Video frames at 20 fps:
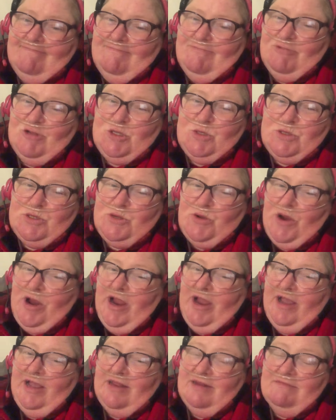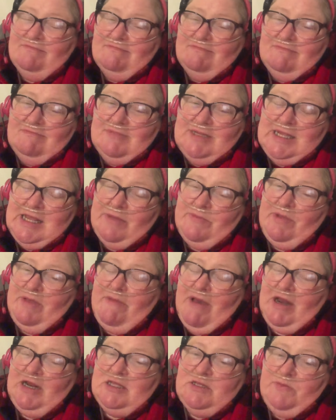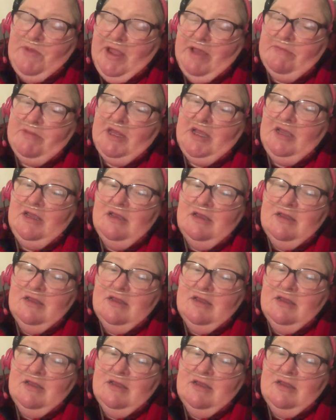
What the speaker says: which was great, telling me about his family.